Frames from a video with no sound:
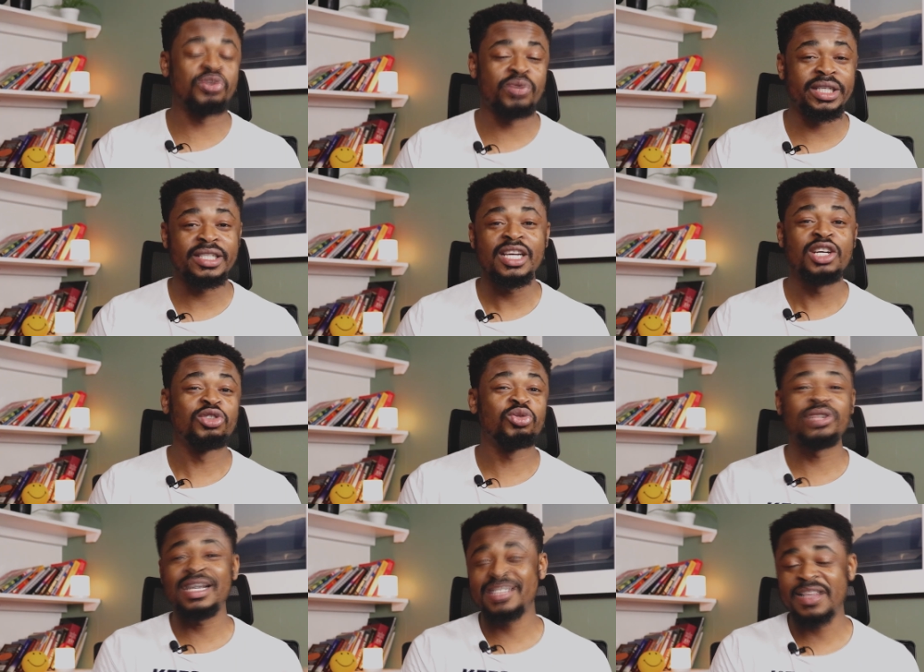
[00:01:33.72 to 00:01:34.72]
are doing,
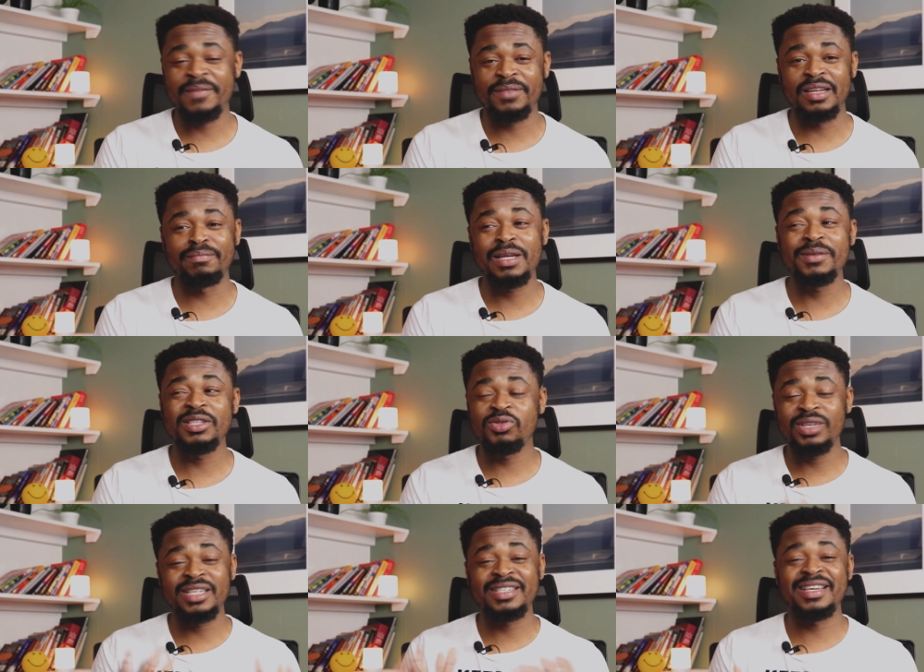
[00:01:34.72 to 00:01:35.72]
do that same thing, maybe
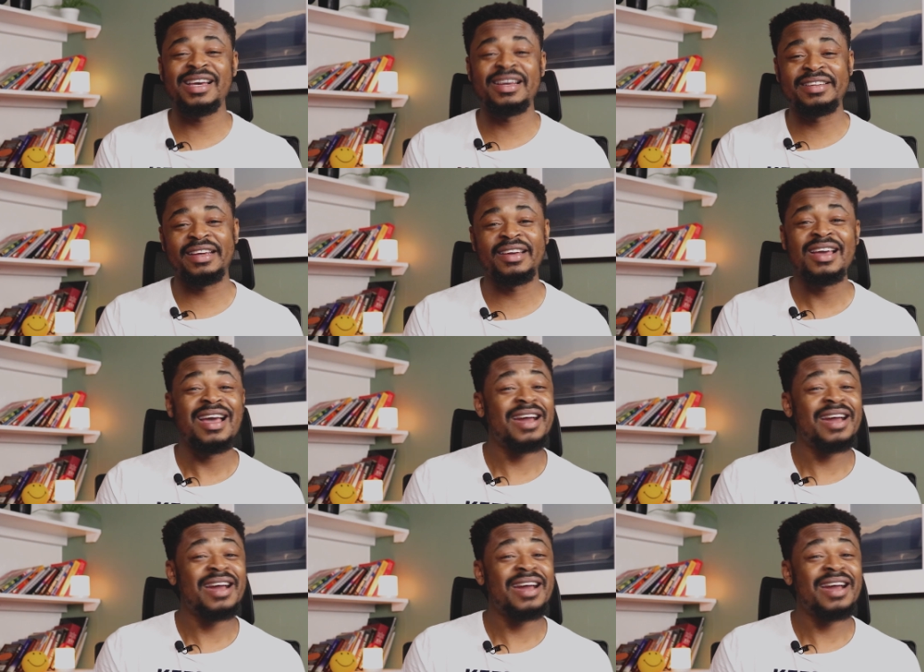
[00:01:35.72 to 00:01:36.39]
tweak it here and there,